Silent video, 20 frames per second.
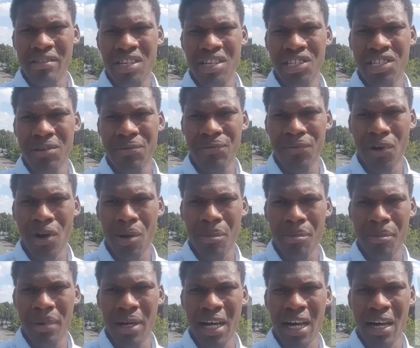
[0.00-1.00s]
ranging
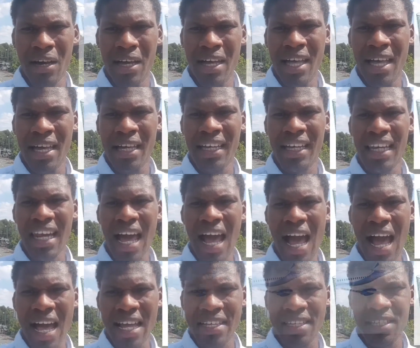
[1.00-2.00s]
from
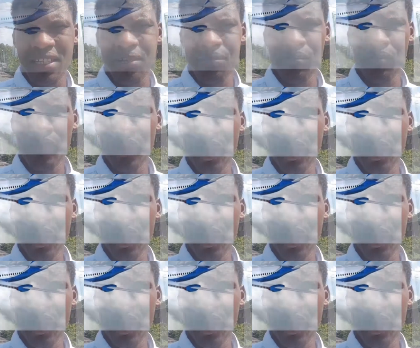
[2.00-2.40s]
glass,